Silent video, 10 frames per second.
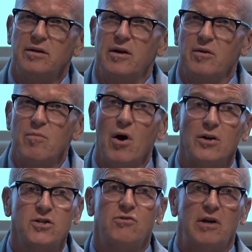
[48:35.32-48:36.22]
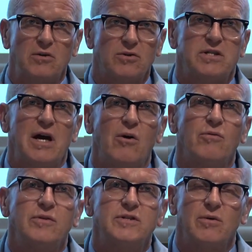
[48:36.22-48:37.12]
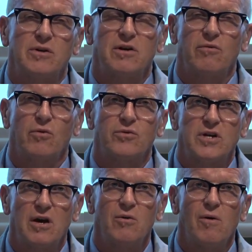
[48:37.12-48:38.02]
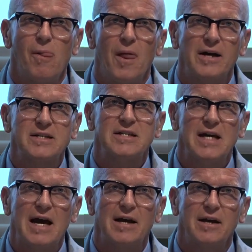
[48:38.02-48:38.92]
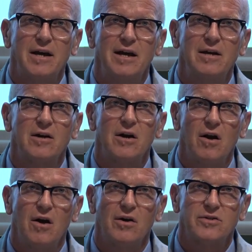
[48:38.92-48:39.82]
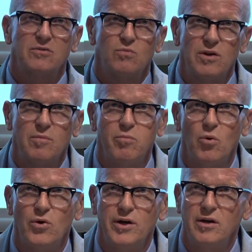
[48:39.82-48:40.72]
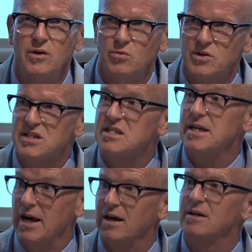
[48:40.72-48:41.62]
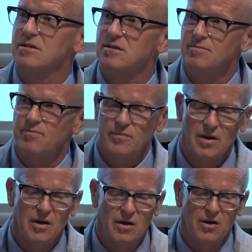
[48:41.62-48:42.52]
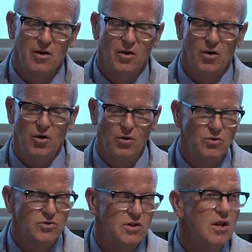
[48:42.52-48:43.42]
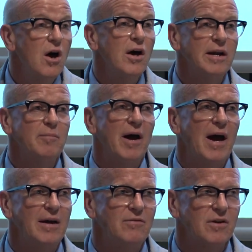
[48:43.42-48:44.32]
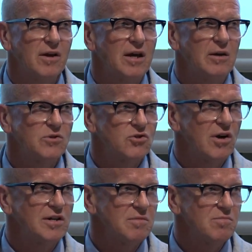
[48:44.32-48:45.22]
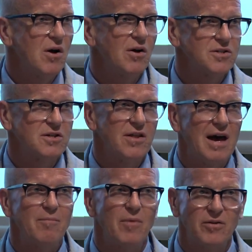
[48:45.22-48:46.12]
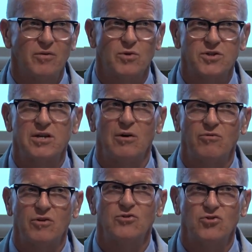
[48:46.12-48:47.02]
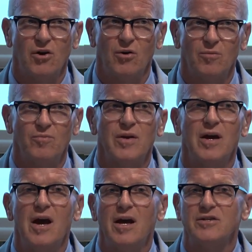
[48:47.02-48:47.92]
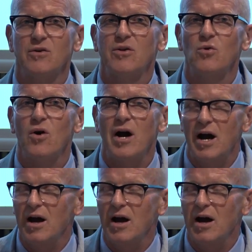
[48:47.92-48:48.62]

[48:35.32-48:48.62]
you know, mastering yourself and so on and so forth. So I sat in a class with a boy who was six whose learning behavior that he was trying to master that month was self-control. So I thought,